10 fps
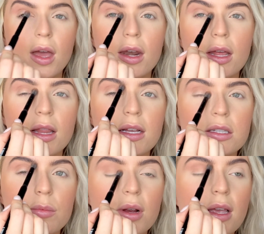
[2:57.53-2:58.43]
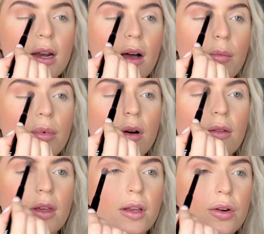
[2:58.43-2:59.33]
And I like to bring it up
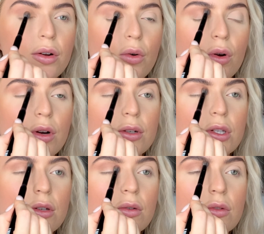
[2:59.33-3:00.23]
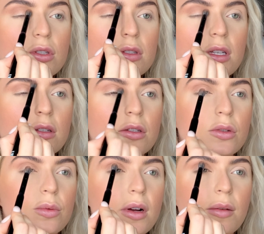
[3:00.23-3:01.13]
on the inner corner too, just into where it